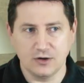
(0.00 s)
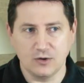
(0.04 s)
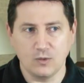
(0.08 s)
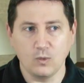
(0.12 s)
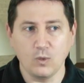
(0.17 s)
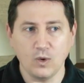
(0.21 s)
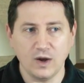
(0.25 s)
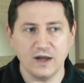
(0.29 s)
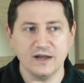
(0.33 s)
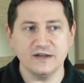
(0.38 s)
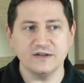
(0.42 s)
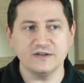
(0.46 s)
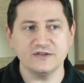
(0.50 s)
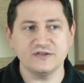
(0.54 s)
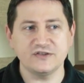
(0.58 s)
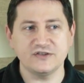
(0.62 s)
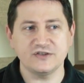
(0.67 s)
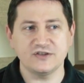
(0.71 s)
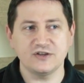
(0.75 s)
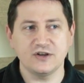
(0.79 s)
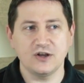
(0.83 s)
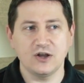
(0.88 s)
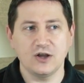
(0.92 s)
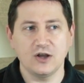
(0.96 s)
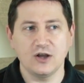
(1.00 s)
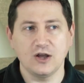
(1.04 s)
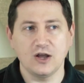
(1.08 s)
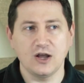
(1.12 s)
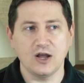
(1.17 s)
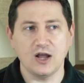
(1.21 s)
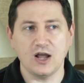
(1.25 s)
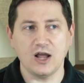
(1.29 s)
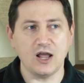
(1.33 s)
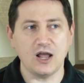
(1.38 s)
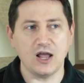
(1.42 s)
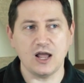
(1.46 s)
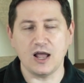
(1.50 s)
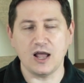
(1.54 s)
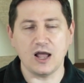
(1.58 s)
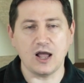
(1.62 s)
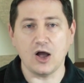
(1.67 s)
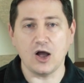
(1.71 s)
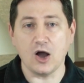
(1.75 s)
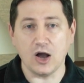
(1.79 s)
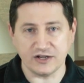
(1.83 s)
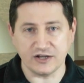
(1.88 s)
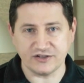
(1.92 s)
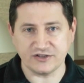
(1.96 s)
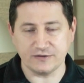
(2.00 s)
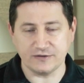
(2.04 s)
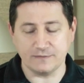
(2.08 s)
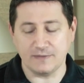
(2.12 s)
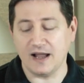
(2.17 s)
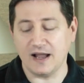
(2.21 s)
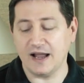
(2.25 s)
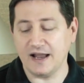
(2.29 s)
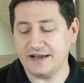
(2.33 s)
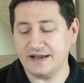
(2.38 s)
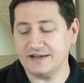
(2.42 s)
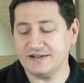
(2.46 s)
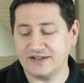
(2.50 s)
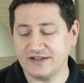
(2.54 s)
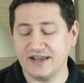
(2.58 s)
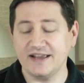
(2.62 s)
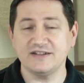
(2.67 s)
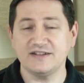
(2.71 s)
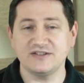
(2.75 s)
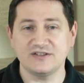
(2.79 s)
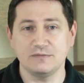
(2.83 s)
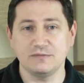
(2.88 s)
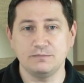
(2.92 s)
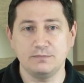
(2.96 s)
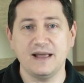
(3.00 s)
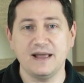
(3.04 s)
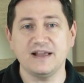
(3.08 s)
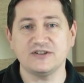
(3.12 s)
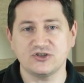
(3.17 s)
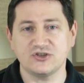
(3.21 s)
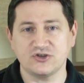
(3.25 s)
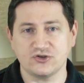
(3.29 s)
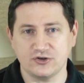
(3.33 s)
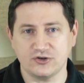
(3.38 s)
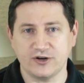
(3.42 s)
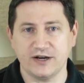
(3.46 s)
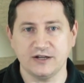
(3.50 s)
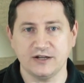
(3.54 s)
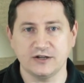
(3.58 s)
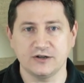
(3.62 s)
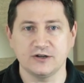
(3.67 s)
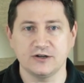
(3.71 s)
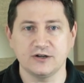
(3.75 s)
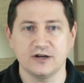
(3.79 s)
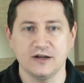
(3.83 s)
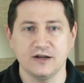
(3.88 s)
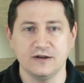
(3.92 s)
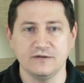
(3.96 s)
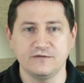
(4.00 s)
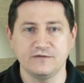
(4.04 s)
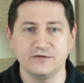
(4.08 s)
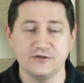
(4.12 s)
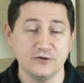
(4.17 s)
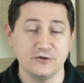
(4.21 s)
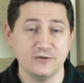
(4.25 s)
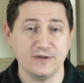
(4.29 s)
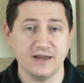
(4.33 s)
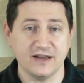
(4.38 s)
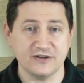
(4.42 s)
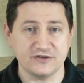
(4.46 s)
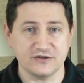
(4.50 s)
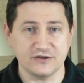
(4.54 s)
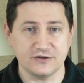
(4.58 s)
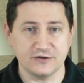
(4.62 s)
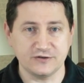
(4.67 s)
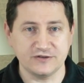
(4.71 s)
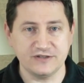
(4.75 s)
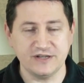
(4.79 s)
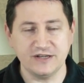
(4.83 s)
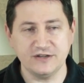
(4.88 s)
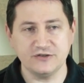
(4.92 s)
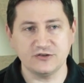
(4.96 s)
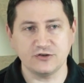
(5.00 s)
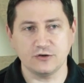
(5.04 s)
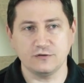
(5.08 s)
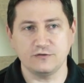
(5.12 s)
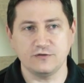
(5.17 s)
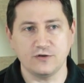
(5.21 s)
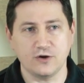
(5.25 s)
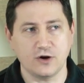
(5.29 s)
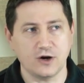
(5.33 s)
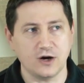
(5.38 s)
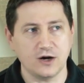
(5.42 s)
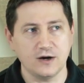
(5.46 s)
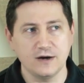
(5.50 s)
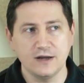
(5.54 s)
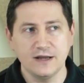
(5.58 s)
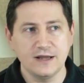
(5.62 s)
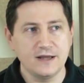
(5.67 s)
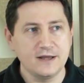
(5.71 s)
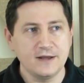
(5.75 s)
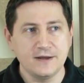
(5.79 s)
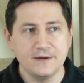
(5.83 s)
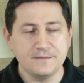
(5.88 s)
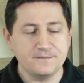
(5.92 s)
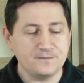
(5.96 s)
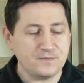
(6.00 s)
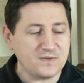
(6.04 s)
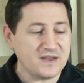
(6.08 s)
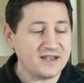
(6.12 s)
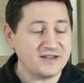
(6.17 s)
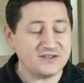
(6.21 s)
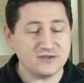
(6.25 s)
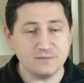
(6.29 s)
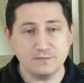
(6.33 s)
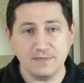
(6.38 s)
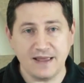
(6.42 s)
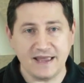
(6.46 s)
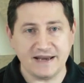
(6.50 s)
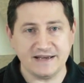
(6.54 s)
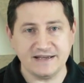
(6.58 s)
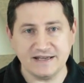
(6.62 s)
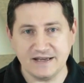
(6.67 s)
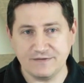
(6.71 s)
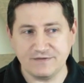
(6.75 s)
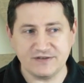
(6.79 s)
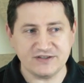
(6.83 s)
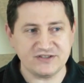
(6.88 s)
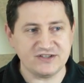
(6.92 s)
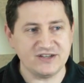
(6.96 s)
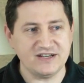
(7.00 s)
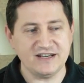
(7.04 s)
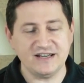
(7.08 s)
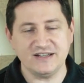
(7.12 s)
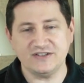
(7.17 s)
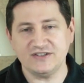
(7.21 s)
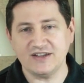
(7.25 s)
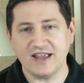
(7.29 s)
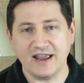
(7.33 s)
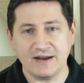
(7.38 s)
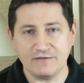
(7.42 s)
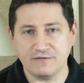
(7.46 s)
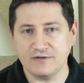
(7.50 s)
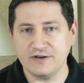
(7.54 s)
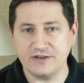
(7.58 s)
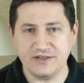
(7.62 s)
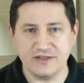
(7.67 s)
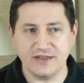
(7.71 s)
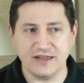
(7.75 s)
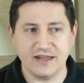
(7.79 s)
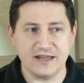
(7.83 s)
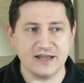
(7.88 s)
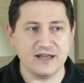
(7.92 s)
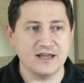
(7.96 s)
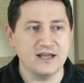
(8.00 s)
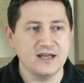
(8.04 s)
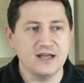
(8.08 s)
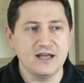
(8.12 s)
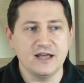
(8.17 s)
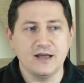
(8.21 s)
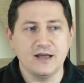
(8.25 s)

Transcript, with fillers: was uh, awesome. I say it's the best trailer of two thousand thirteen so far. It's magnificent. It's everything.